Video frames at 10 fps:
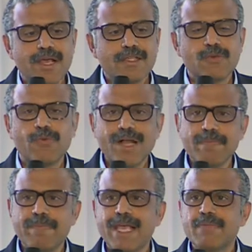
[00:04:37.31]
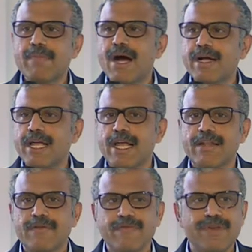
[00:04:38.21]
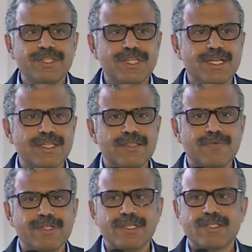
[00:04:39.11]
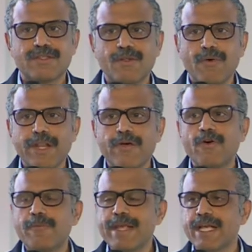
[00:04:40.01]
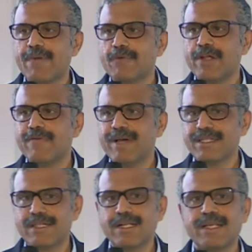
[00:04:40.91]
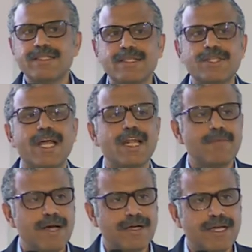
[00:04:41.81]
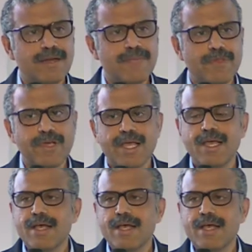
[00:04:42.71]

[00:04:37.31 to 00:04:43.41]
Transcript: So one big market which is slowly opening up to investors is the China market. Okay,